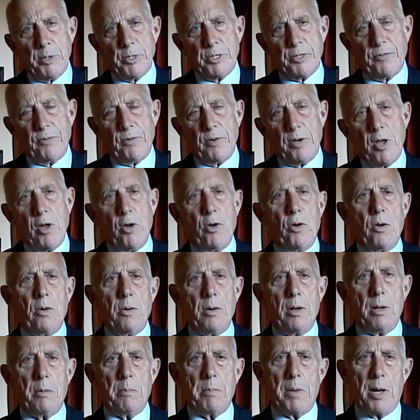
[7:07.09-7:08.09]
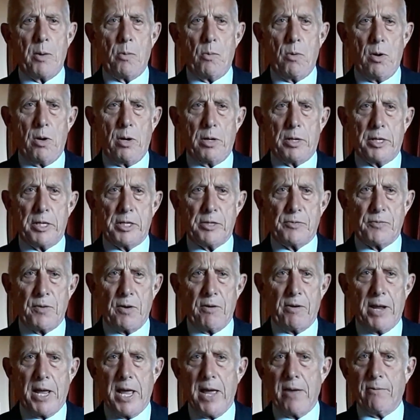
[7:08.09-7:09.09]
most of you know, my work is
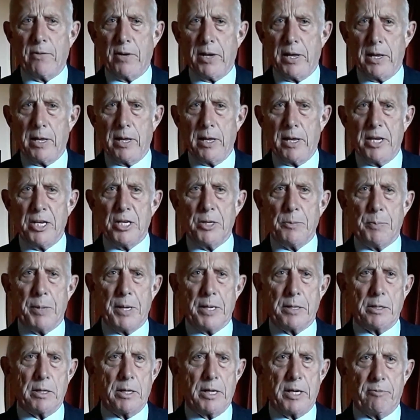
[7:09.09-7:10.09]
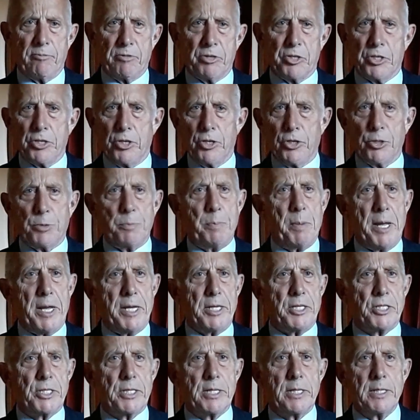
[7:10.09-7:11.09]
very heavily independently research
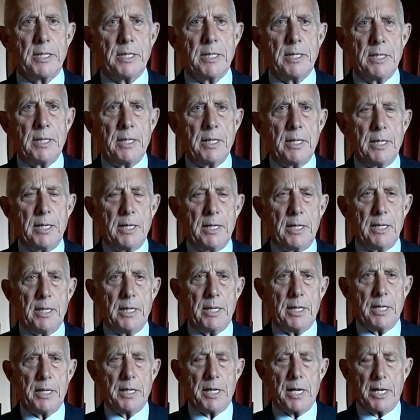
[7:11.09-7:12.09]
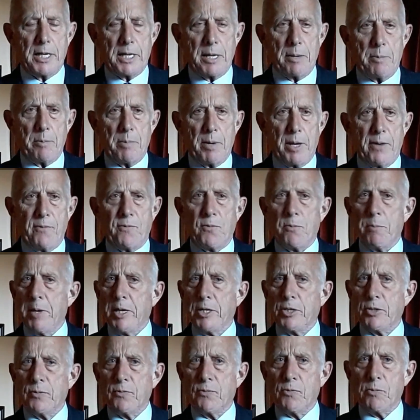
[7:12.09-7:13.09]
based, and I get my
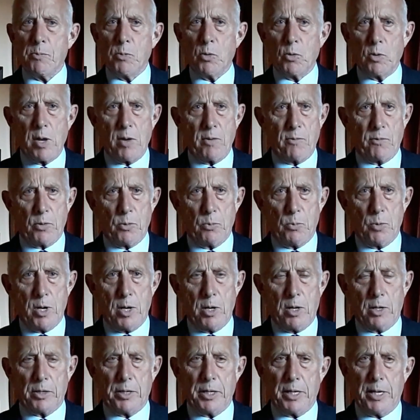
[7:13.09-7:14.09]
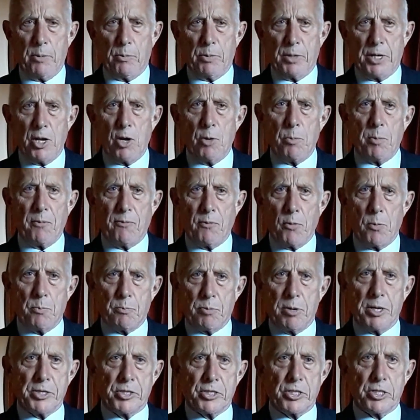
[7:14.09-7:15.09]
information from all over the world. It would help if you
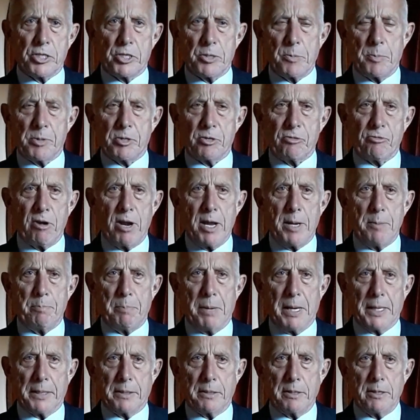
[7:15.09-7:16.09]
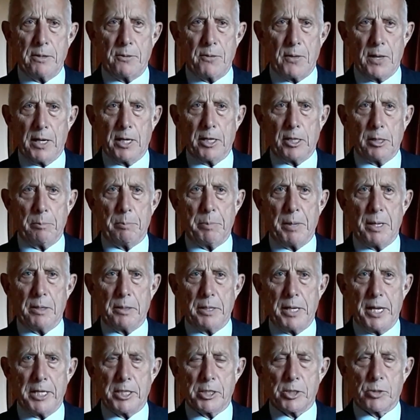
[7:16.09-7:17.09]
press the subscribe button and the little bell
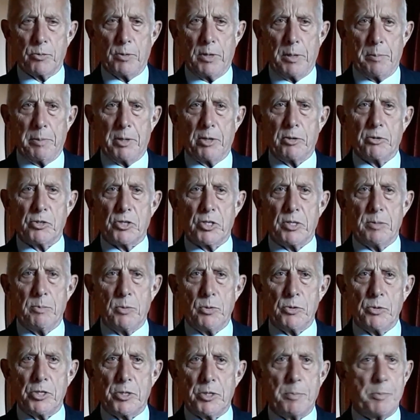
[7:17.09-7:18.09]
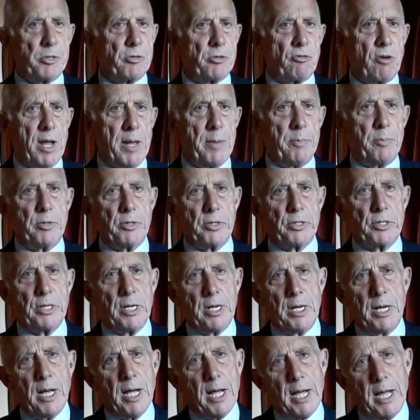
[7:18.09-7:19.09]
next to it, because the more
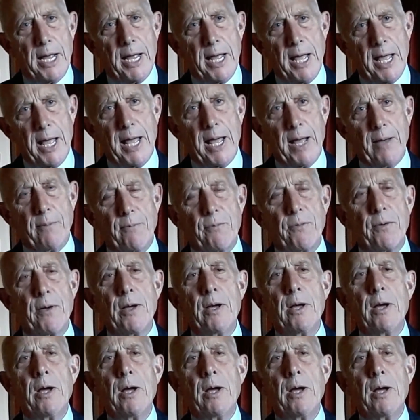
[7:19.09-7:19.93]
subscribers I have,